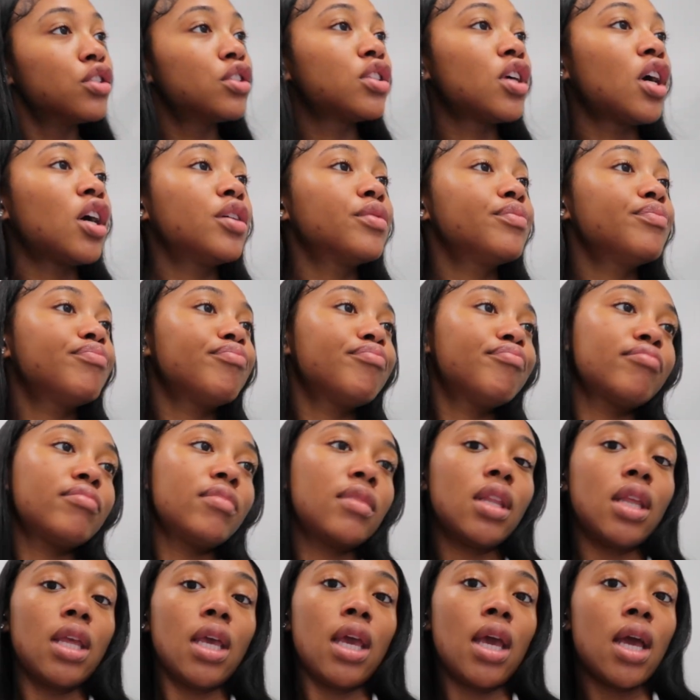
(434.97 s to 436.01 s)
So
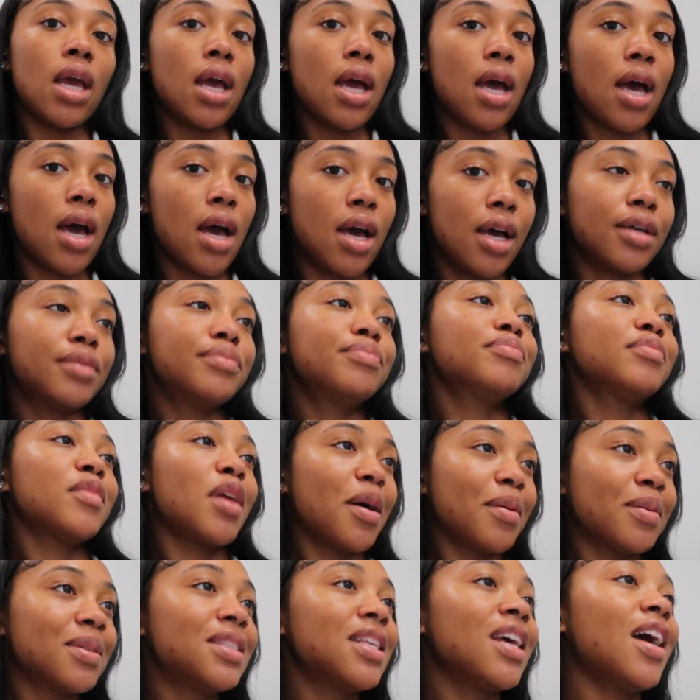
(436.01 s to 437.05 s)
yeah,
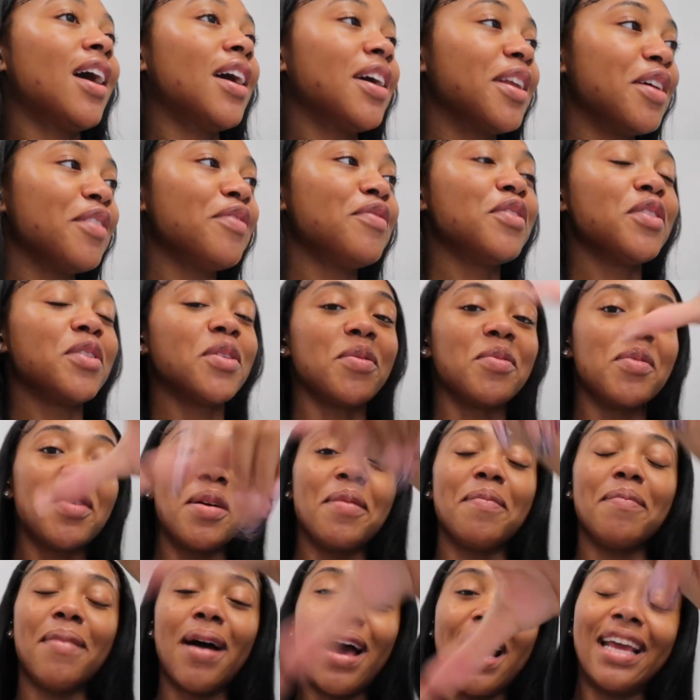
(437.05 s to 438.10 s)
I will see y'all in a few
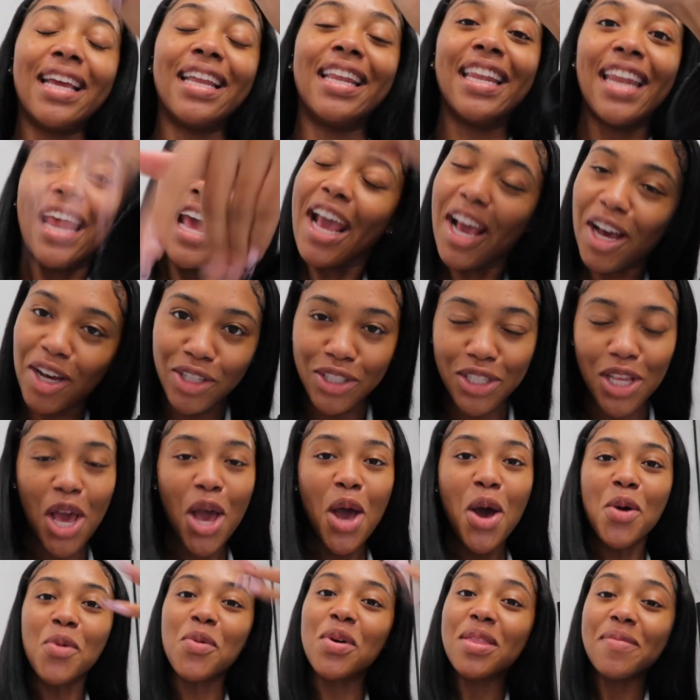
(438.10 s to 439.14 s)
with my nails.
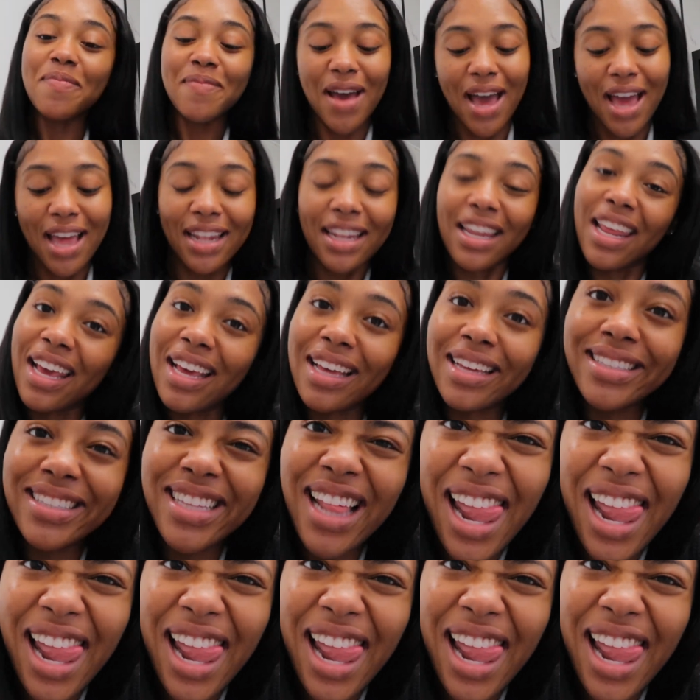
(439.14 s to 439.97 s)
With my nails.